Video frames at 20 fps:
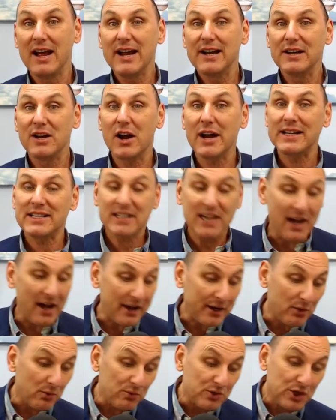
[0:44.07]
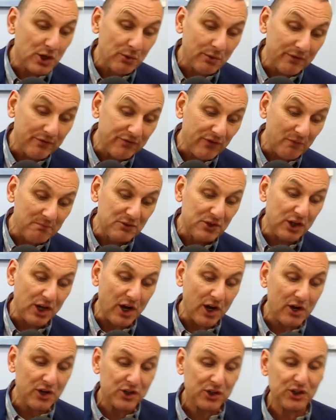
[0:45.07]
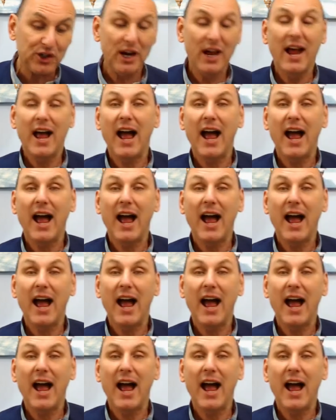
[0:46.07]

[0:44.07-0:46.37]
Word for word: Nice cycle to and from church.